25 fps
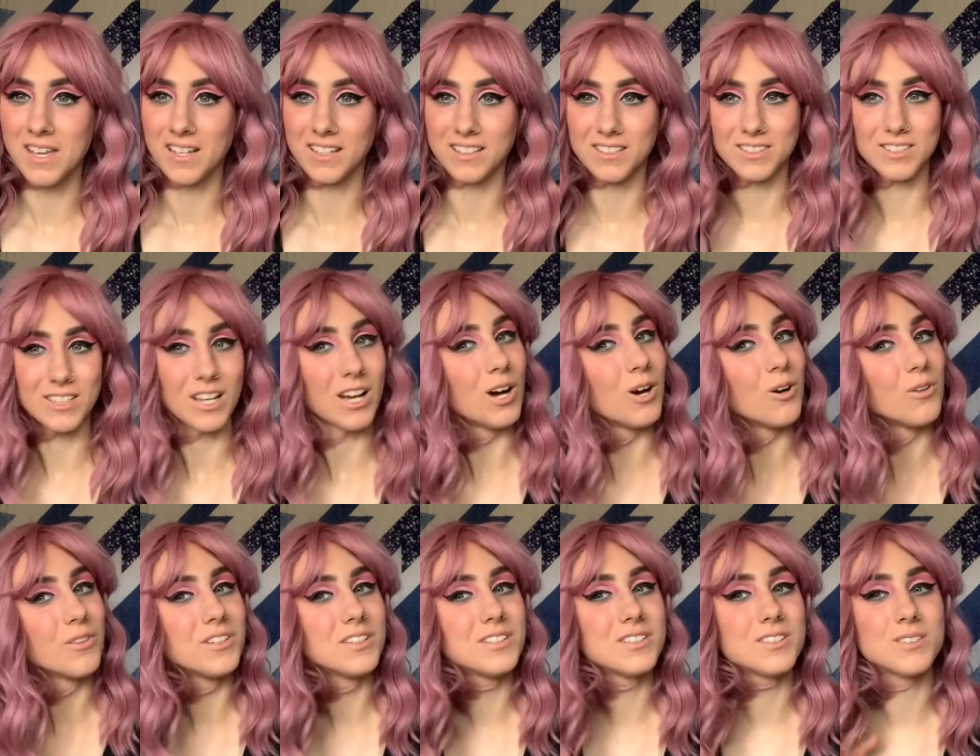So
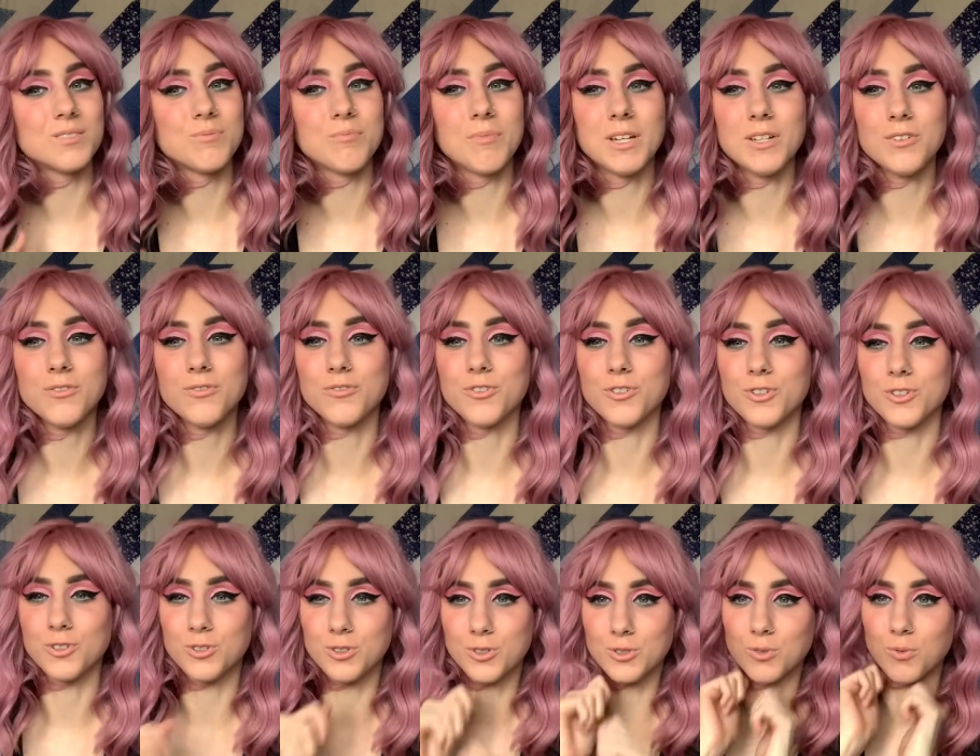this is my
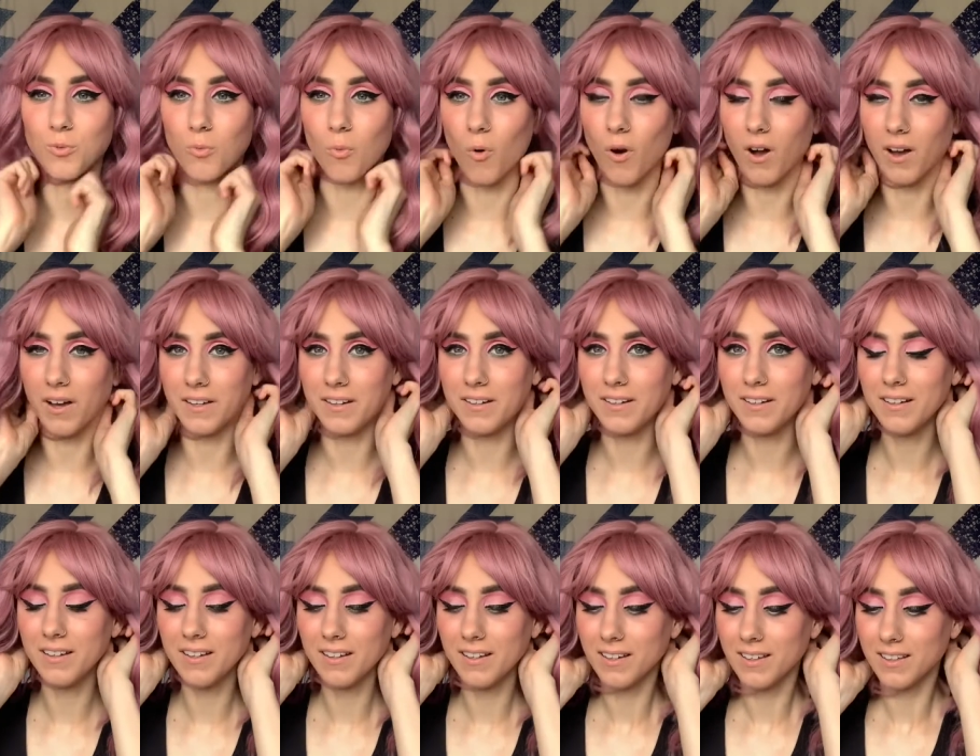first one.
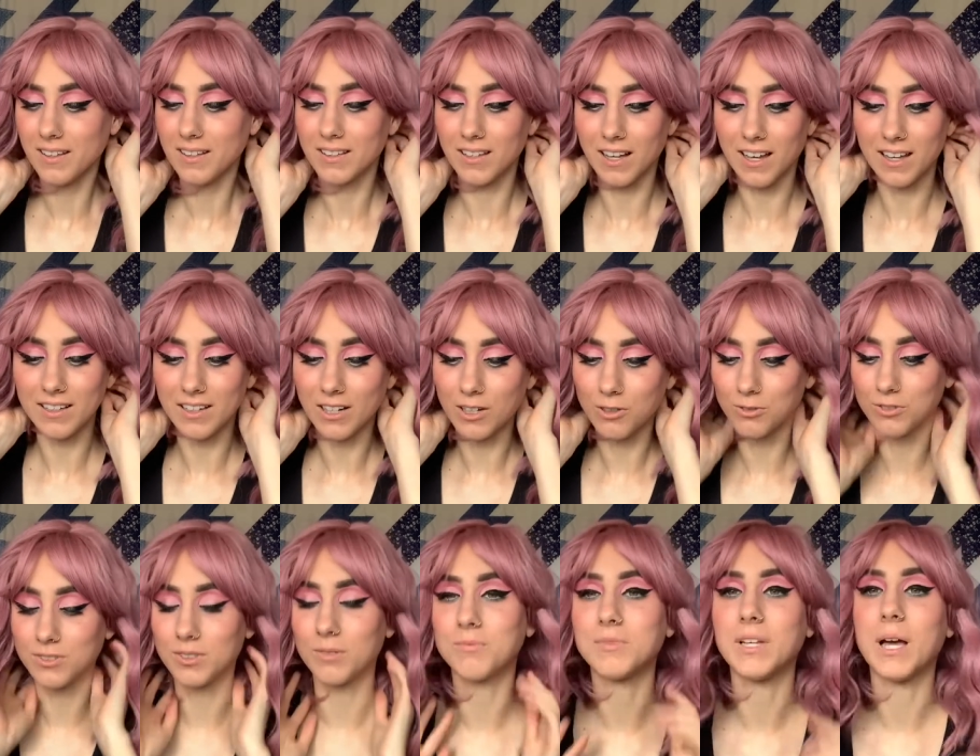I know
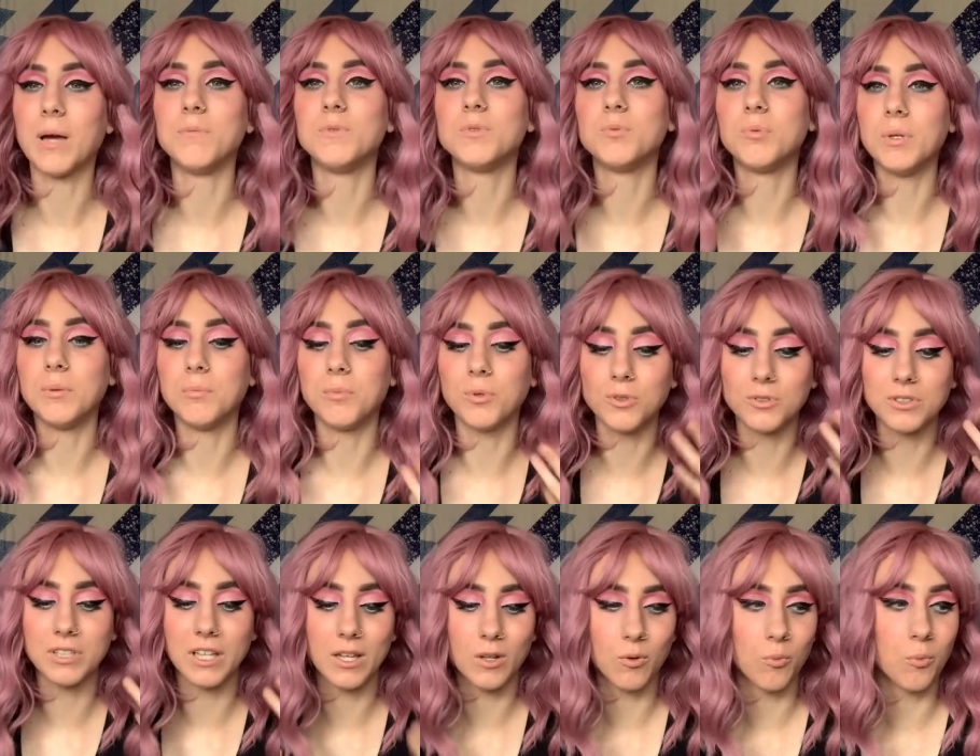sometimes people
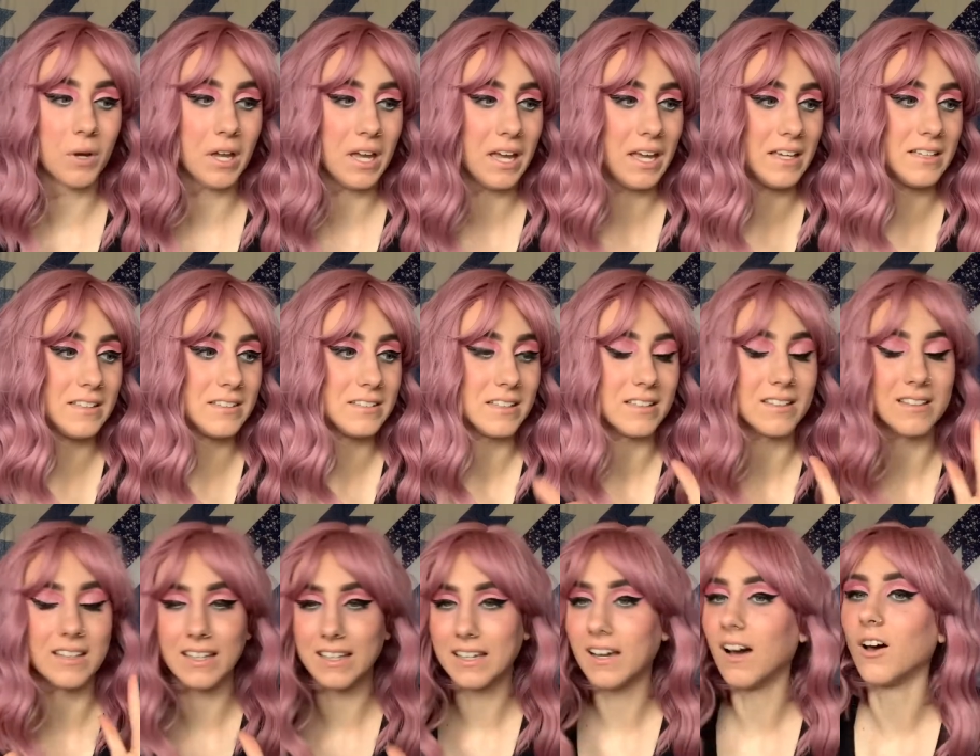take wigs,
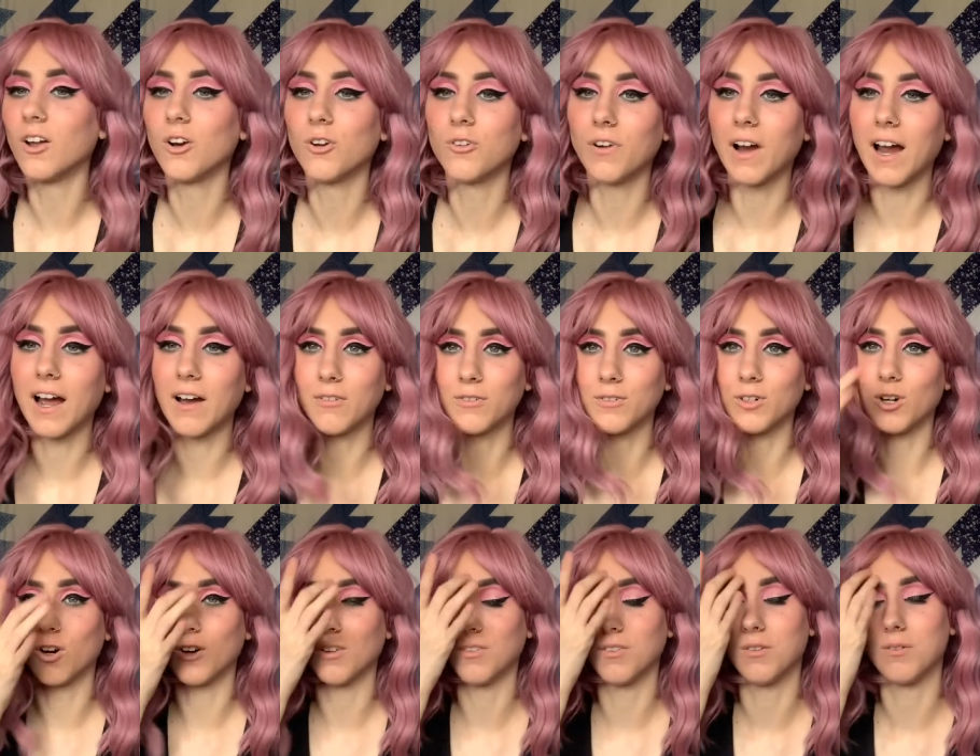they cut around
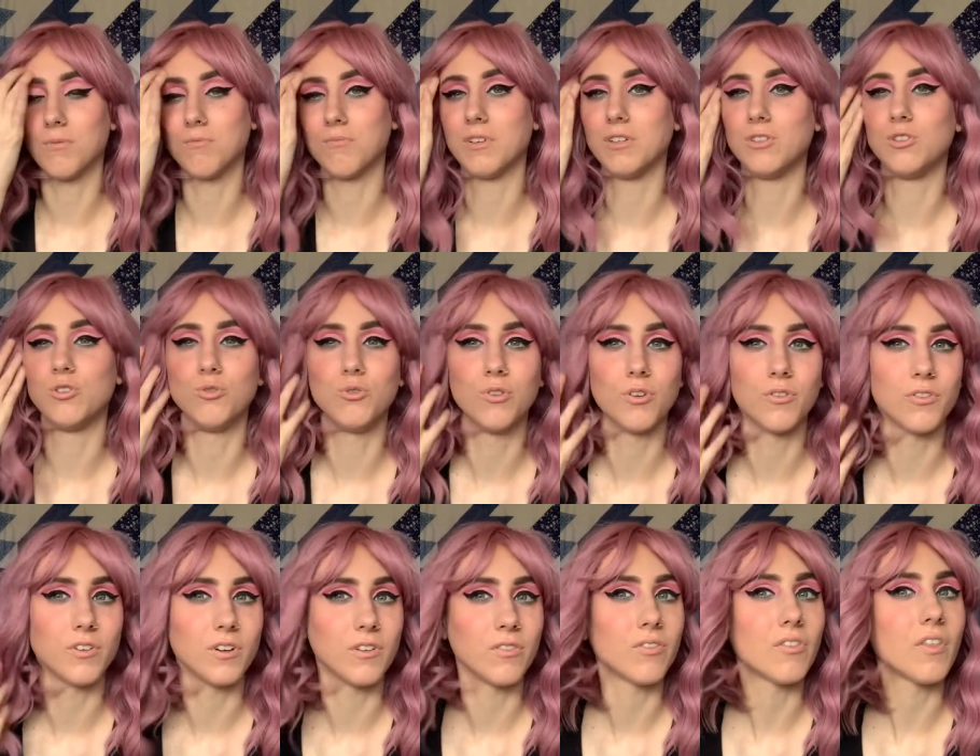on them, they do
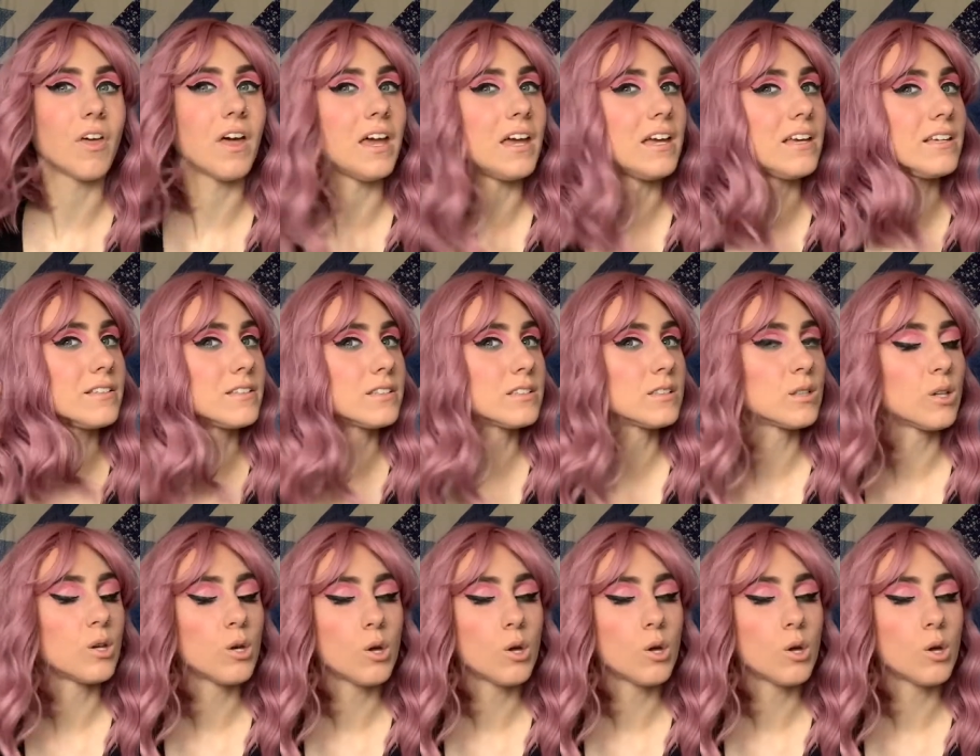different things,